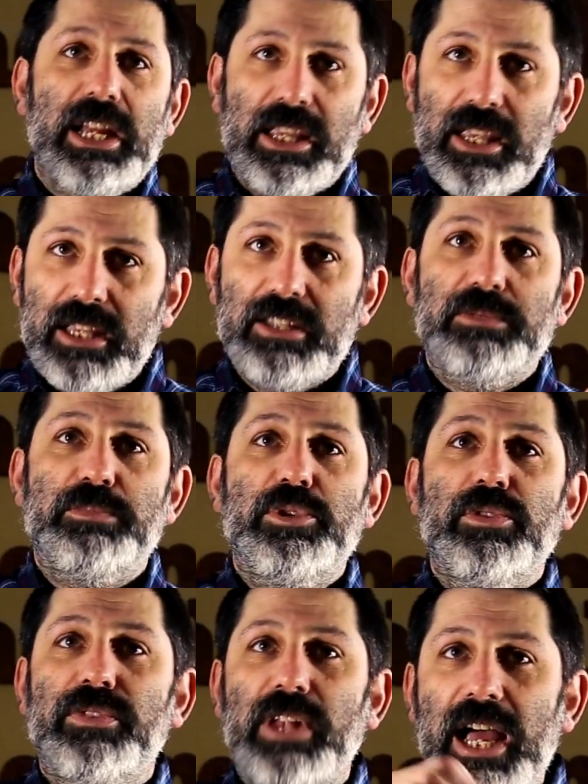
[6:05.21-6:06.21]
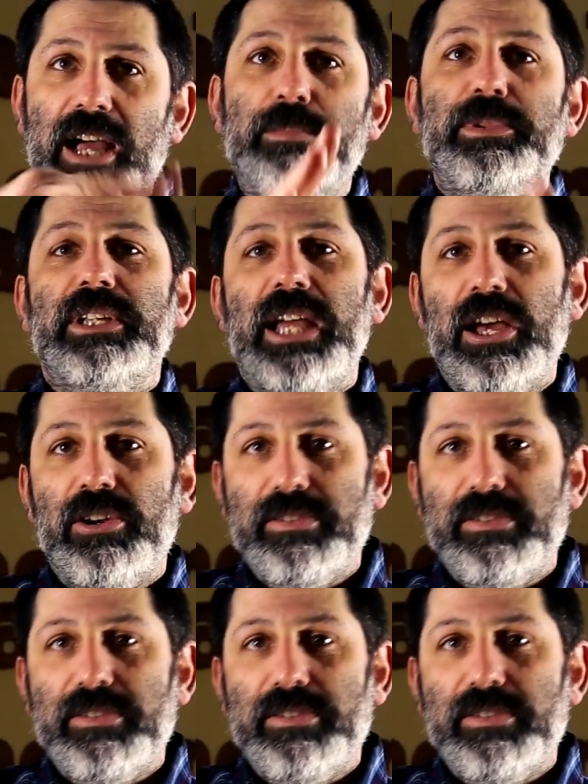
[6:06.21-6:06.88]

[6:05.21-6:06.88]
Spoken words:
I could get this beautiful up and down or